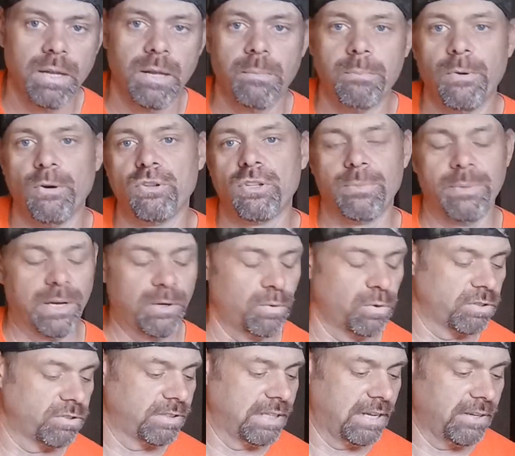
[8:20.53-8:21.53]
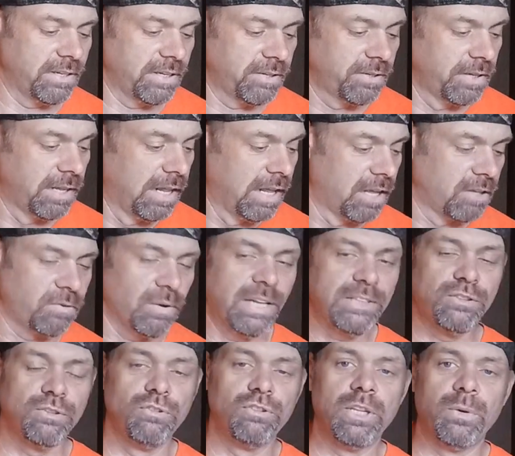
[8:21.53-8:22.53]
most of my chords down there. So
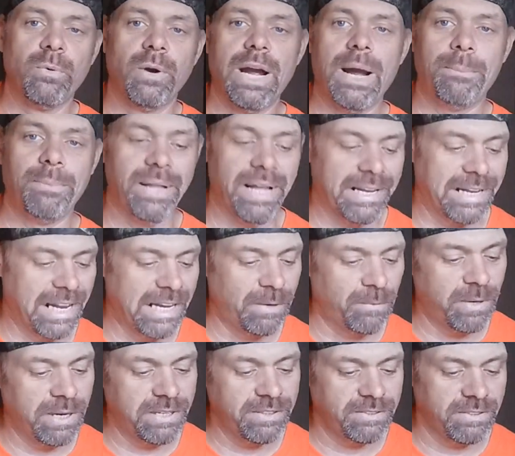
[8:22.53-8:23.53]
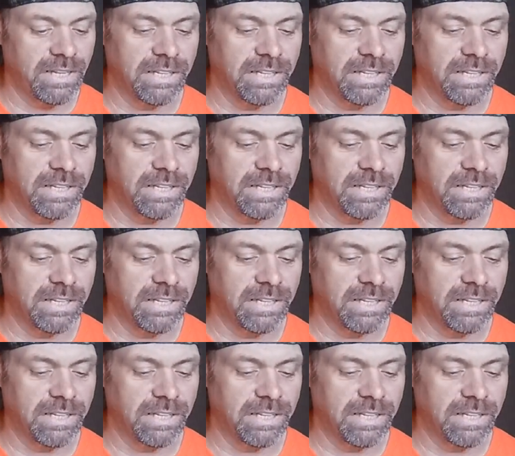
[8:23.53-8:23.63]
that's usually where I play it anyways.